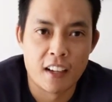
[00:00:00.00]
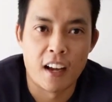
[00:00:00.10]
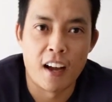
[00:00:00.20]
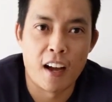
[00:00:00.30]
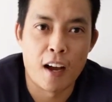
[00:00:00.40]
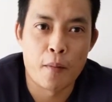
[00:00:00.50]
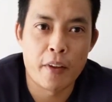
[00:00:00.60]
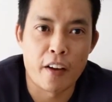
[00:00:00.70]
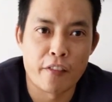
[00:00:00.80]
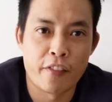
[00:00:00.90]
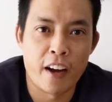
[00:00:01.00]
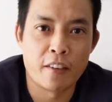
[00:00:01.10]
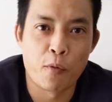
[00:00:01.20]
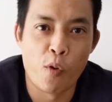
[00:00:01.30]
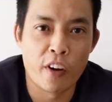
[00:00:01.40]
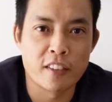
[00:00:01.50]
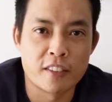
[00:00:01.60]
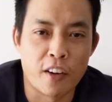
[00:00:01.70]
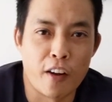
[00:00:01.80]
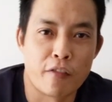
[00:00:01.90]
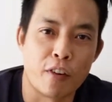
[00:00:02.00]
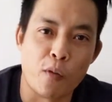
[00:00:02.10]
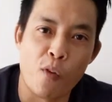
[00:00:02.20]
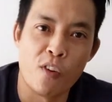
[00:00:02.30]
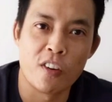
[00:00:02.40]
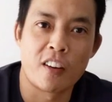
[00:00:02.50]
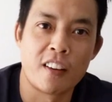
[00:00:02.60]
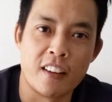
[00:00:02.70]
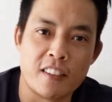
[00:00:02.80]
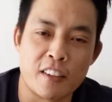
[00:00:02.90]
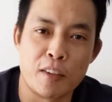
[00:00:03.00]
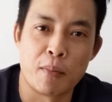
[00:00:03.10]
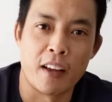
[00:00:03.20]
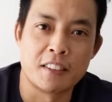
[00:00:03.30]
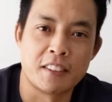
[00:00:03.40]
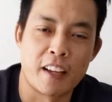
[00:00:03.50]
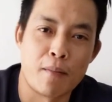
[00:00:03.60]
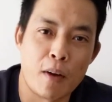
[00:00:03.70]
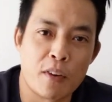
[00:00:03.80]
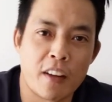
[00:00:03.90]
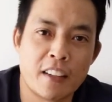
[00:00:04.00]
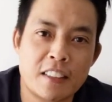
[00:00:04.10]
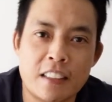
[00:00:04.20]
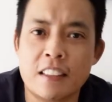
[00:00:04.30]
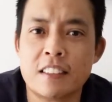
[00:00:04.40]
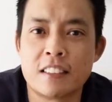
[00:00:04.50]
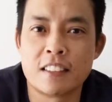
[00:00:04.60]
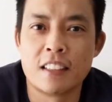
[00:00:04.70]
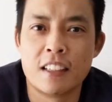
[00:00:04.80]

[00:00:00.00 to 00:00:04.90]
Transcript: Yeah, I find going for a walk is a good place to come up with ideas.